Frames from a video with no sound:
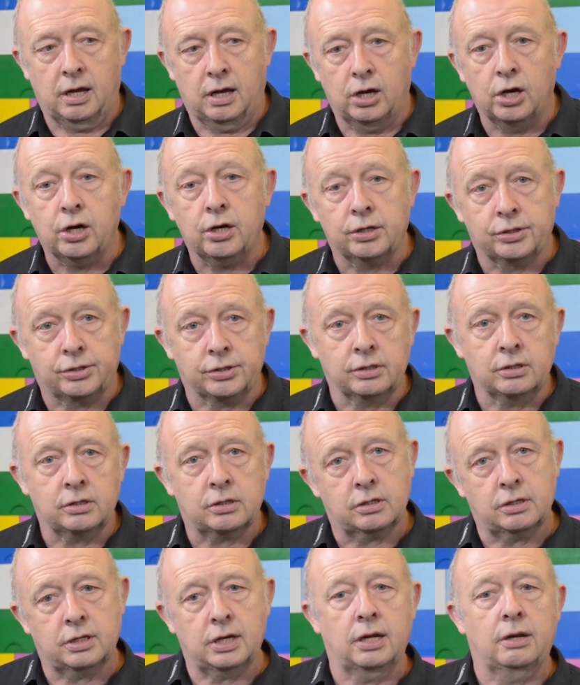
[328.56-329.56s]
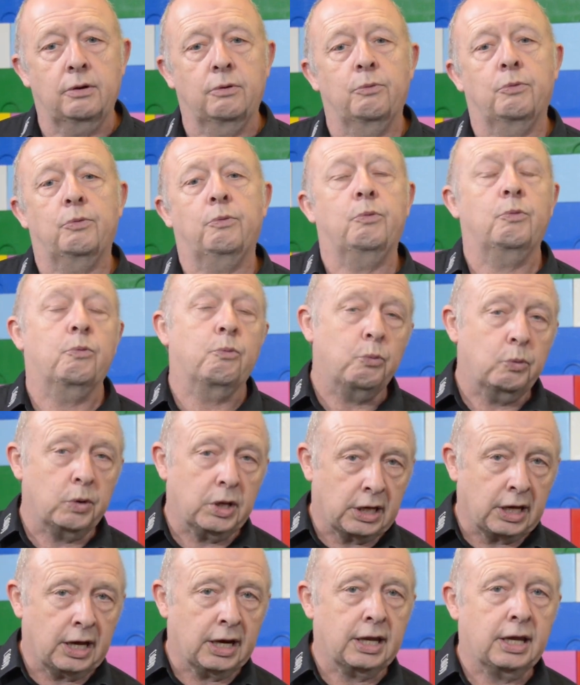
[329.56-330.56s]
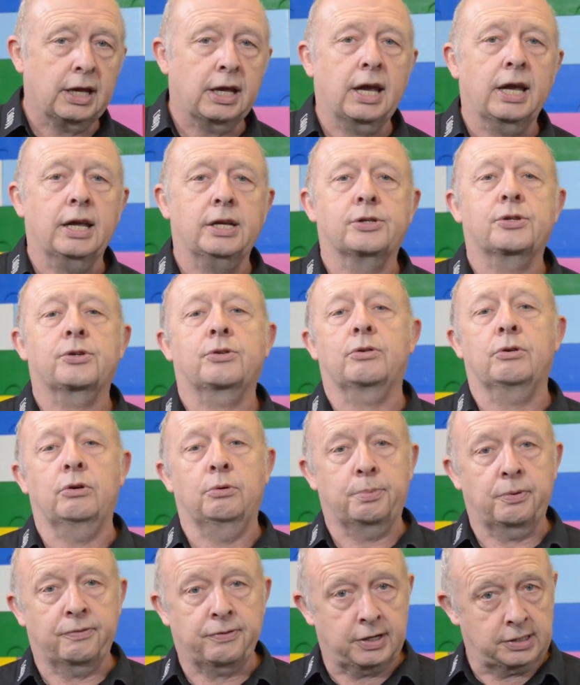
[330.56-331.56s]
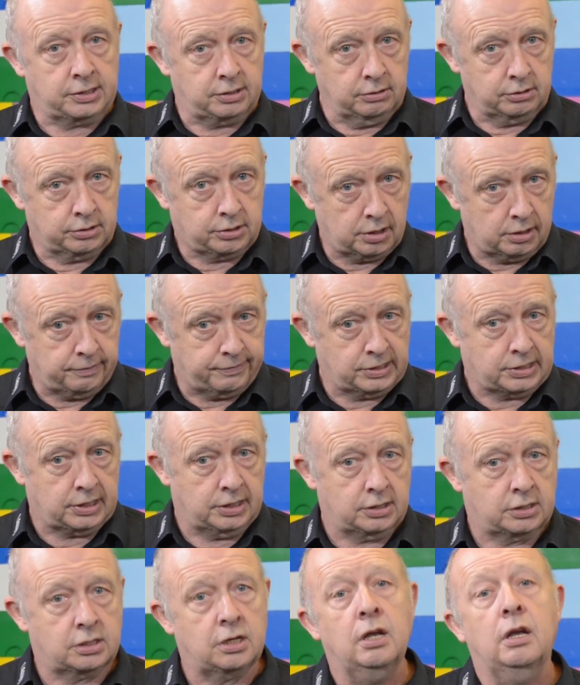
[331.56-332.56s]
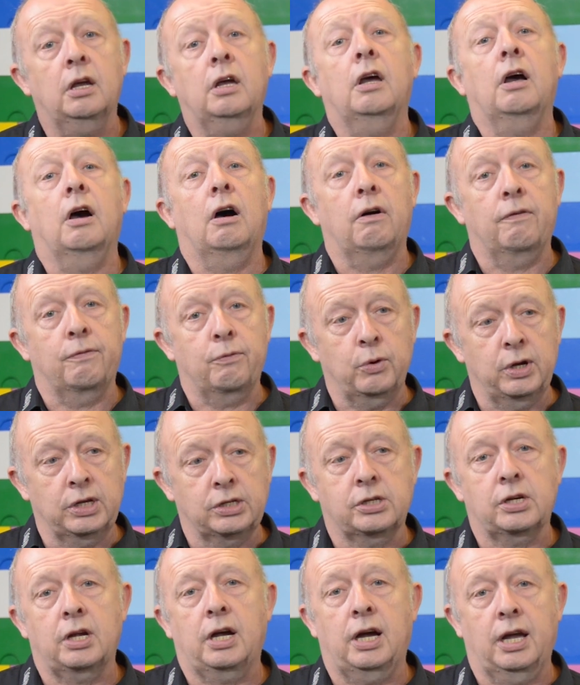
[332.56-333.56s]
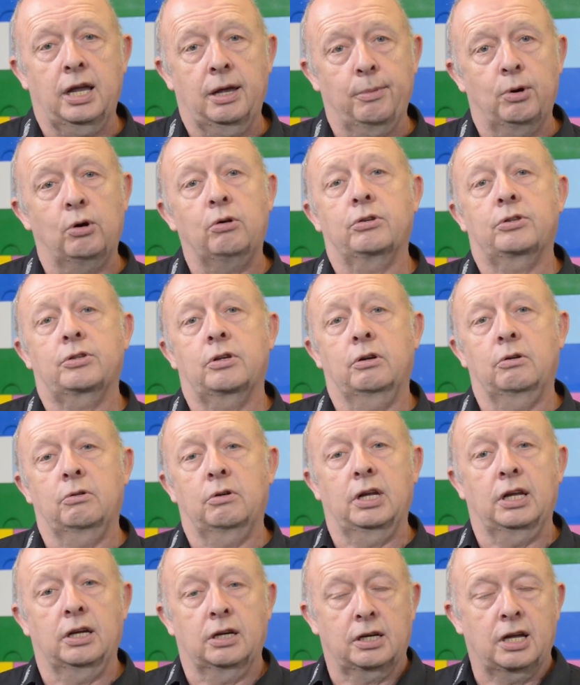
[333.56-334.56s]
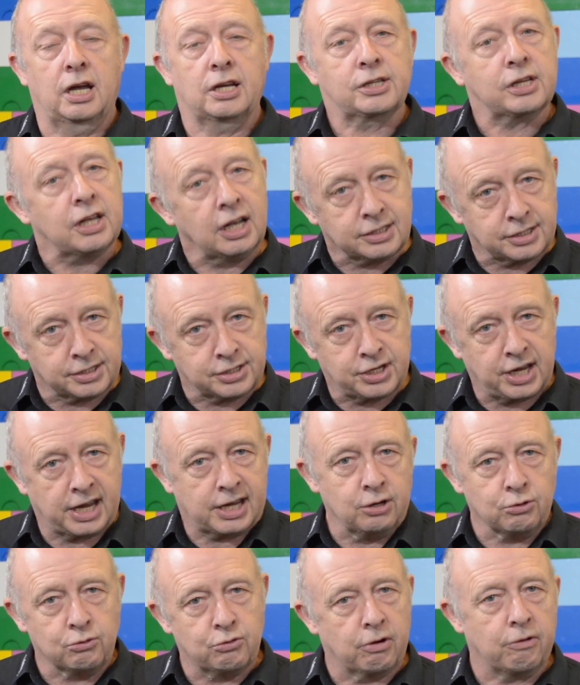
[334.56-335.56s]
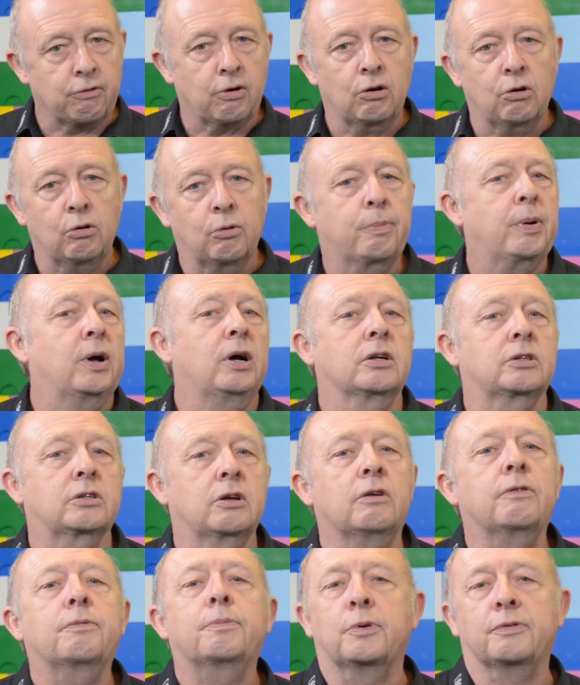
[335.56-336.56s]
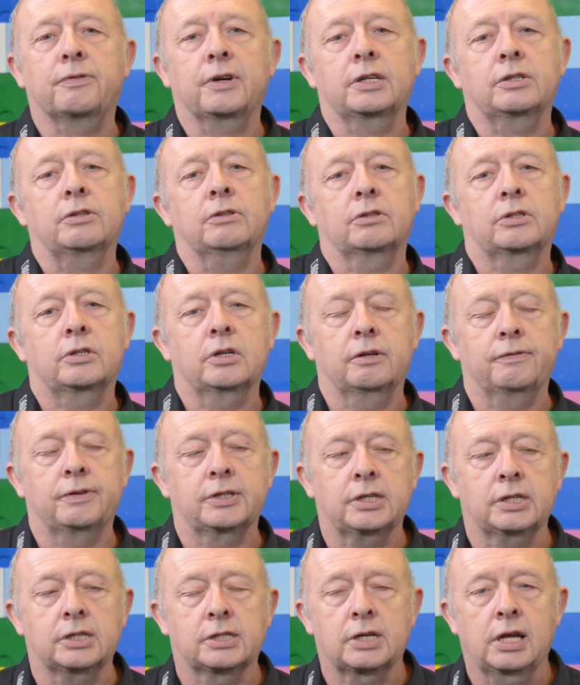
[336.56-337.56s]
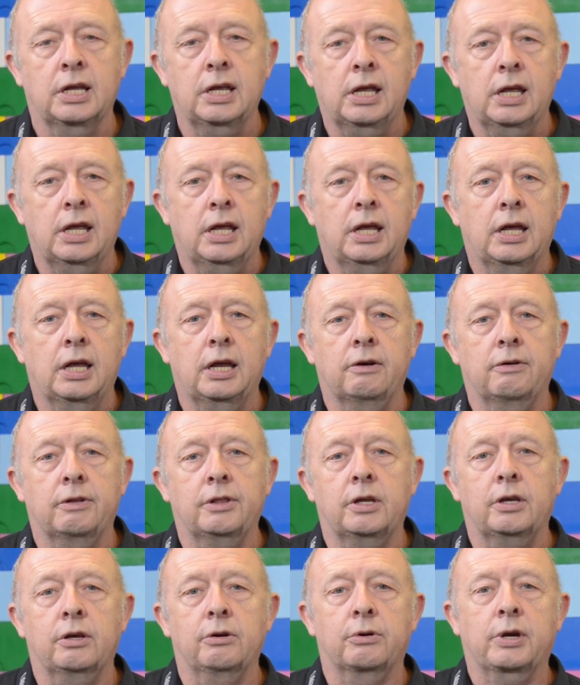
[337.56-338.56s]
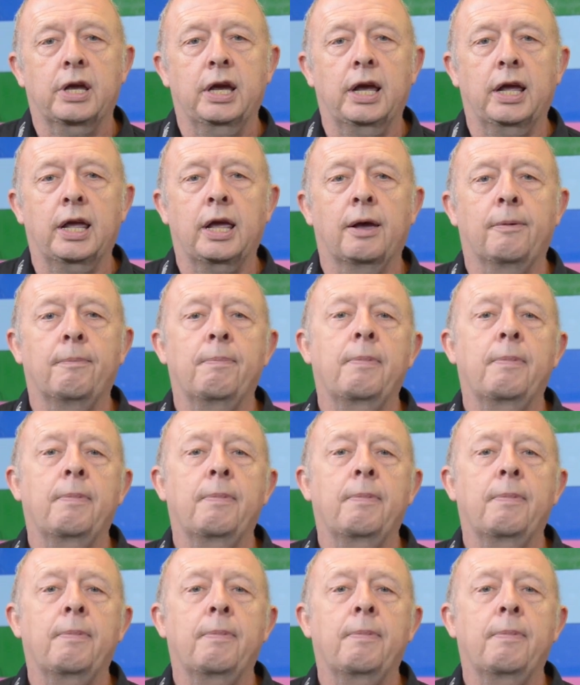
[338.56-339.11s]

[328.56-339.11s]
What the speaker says: urgent, then we can engage through professional services, of which I am also, as a secondary role, part of professional services here in the UK.